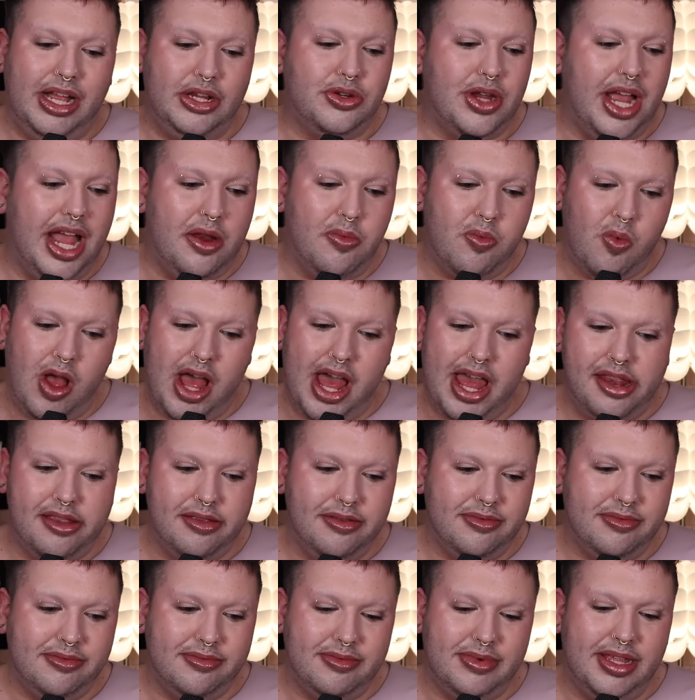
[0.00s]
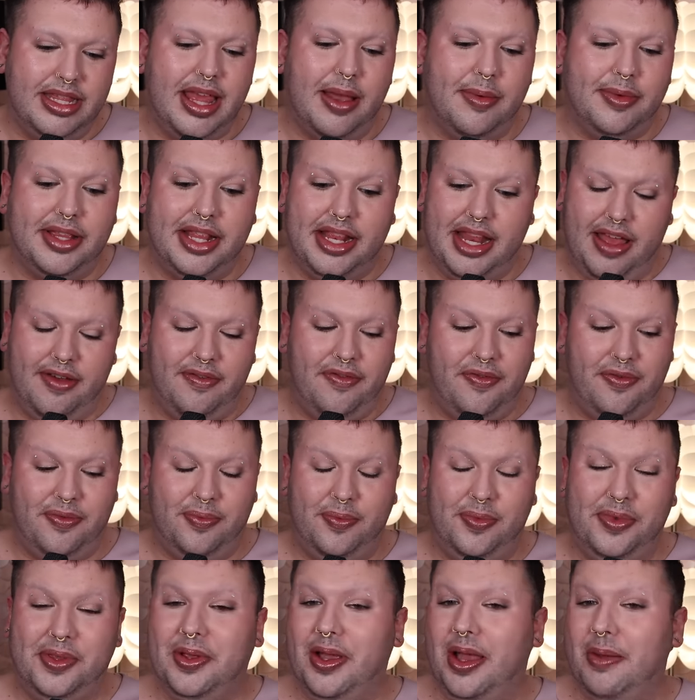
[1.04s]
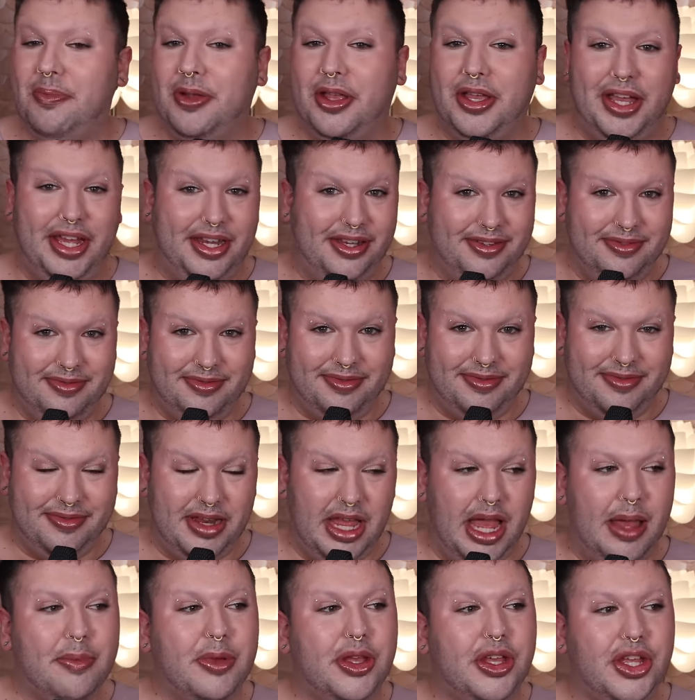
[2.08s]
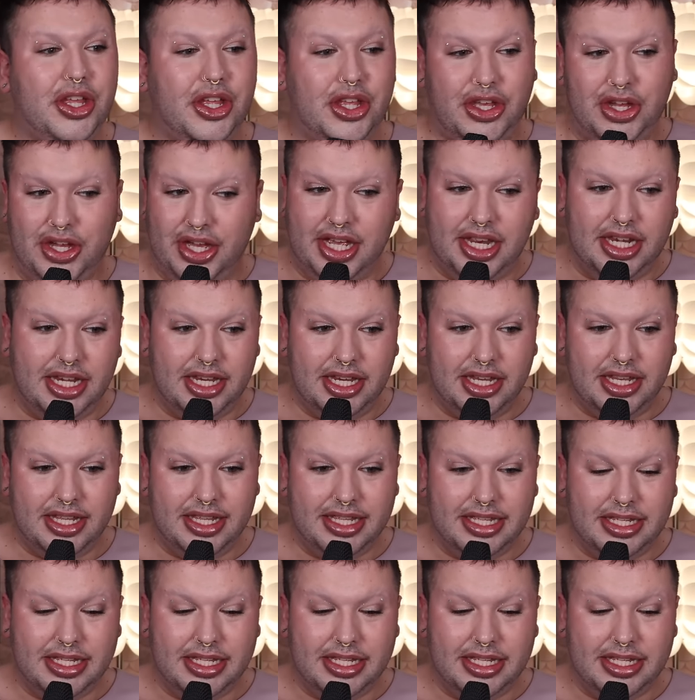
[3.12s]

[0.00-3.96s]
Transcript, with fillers: I tried one, that was enough. So I'm good. I'm good.